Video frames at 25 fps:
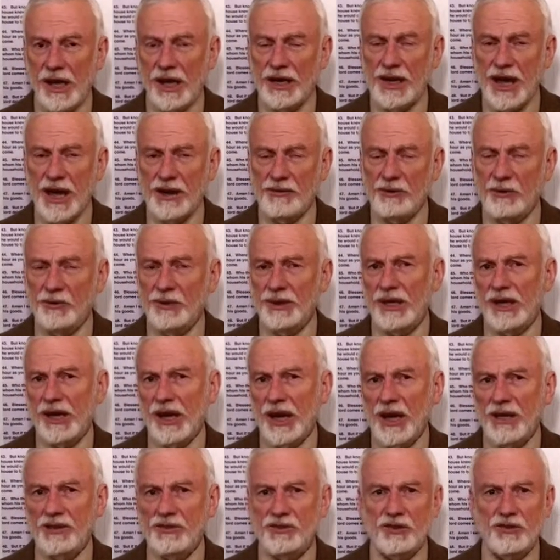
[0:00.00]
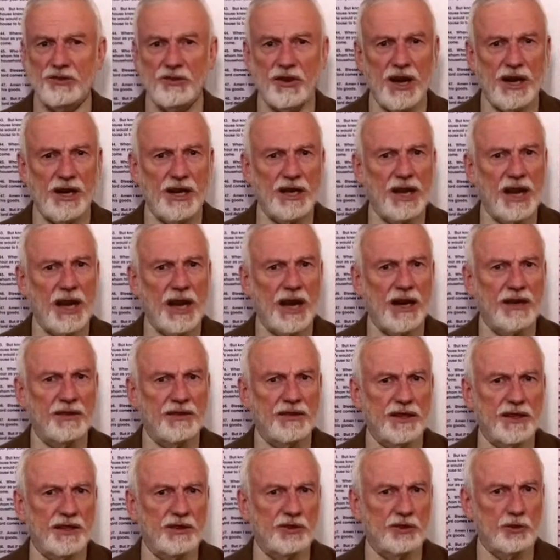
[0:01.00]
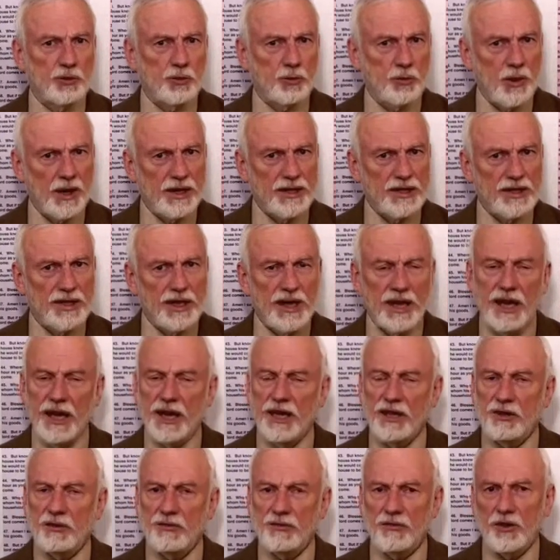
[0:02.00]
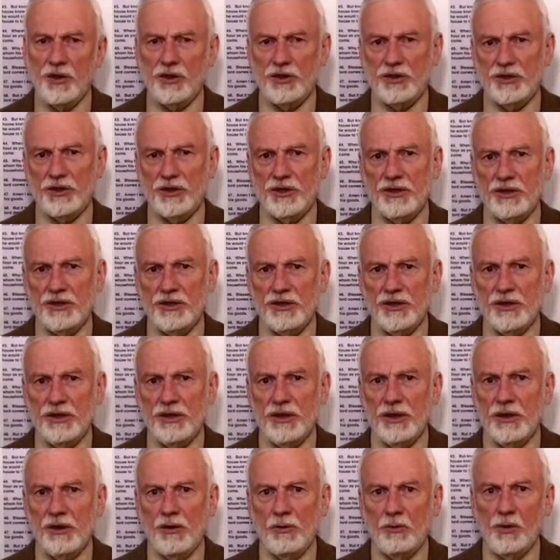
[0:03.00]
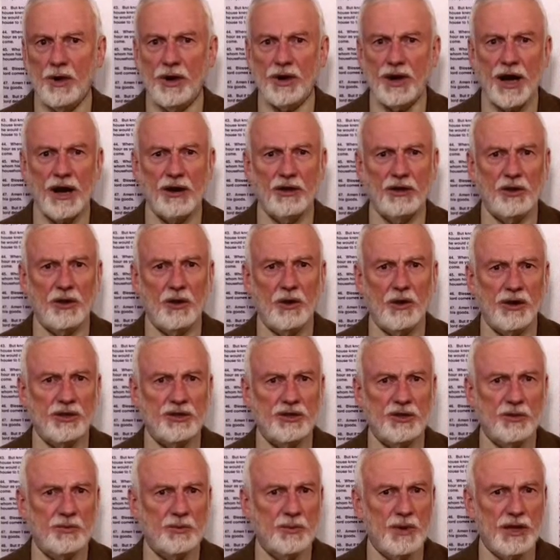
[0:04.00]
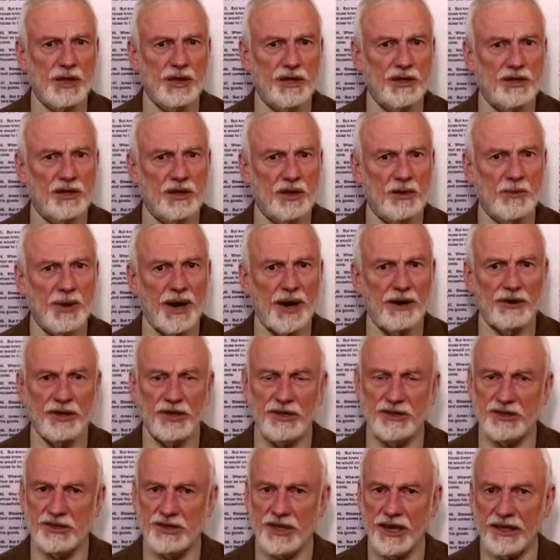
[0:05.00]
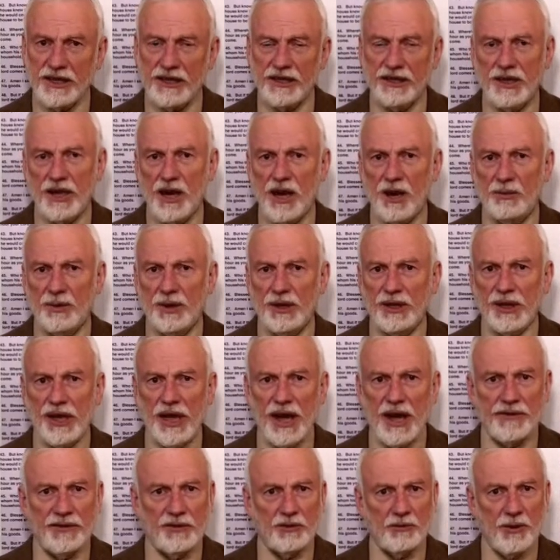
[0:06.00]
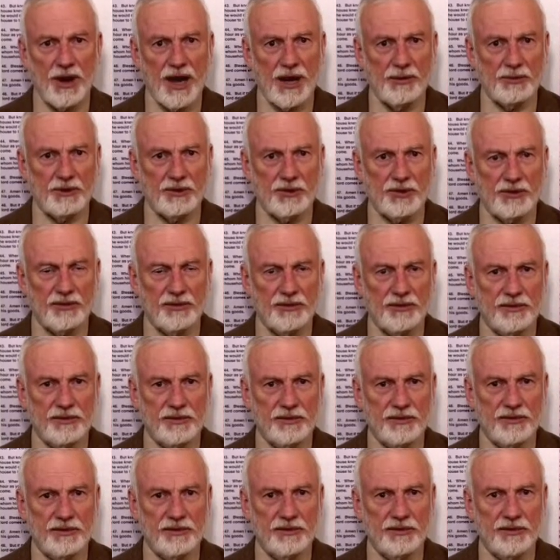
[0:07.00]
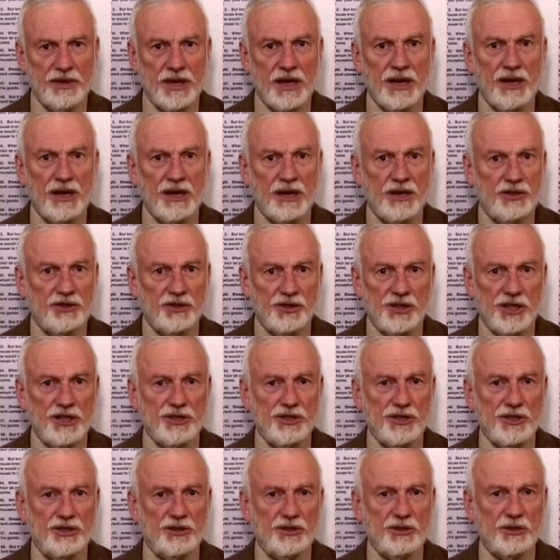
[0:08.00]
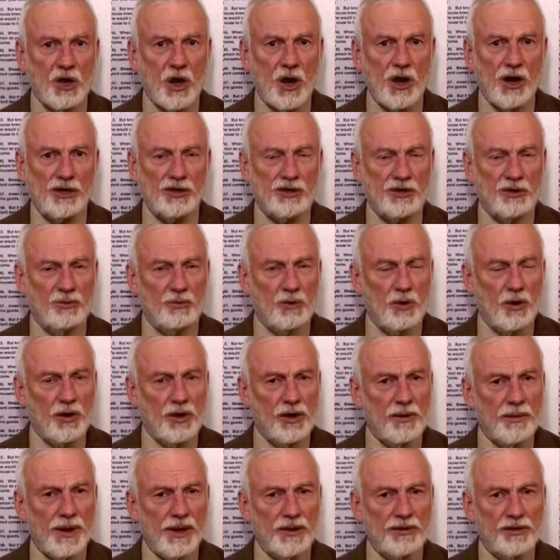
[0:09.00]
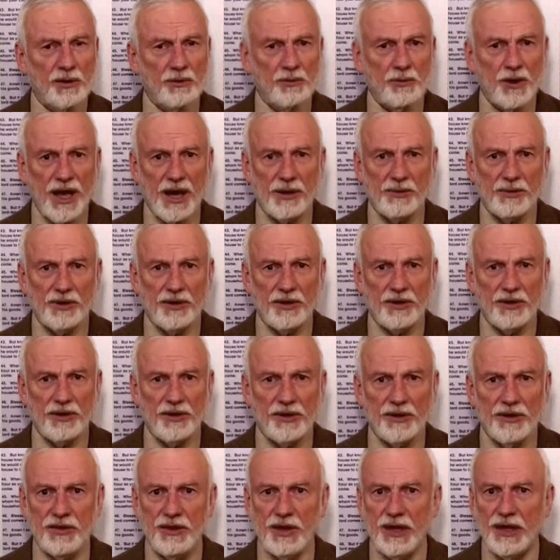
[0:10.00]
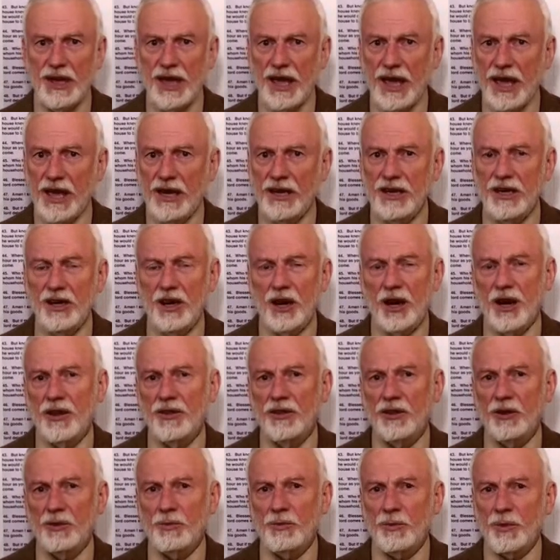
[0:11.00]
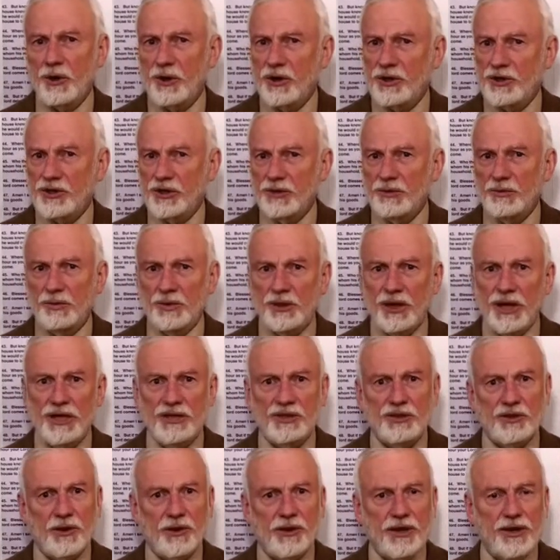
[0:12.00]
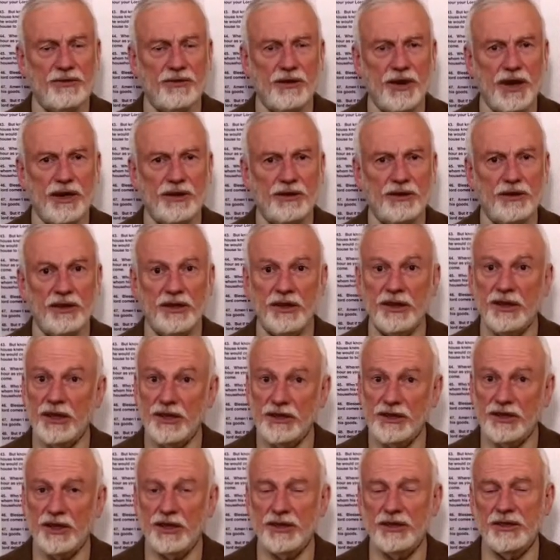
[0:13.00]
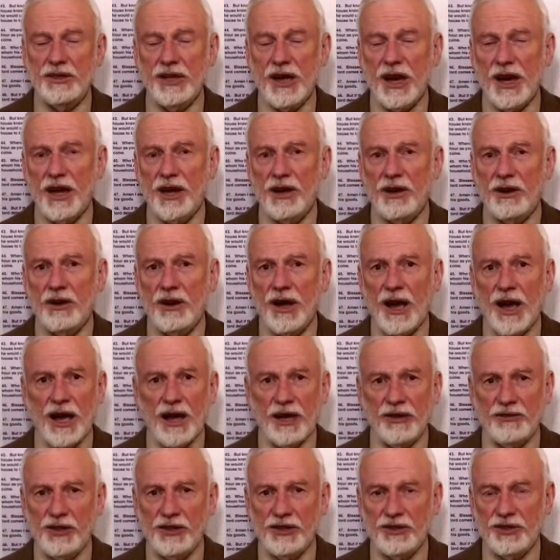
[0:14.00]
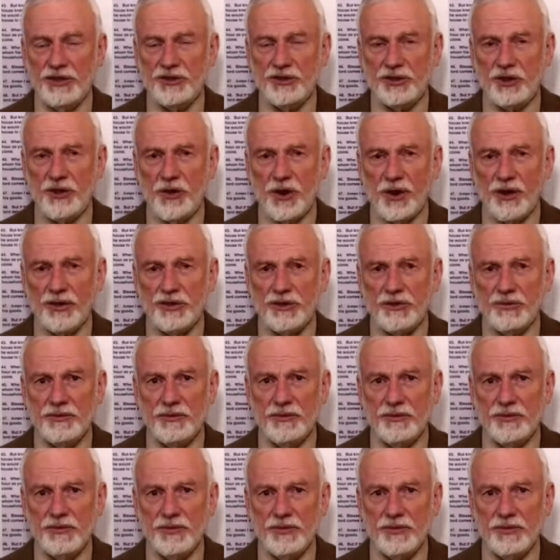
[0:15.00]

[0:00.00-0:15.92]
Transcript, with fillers: And I will be concentrating on the 28 verses where our Lord speaks about his second coming at the rapture. Jesus talks more about the rapture than any other person, place, or event in the entire Olivet Discourse.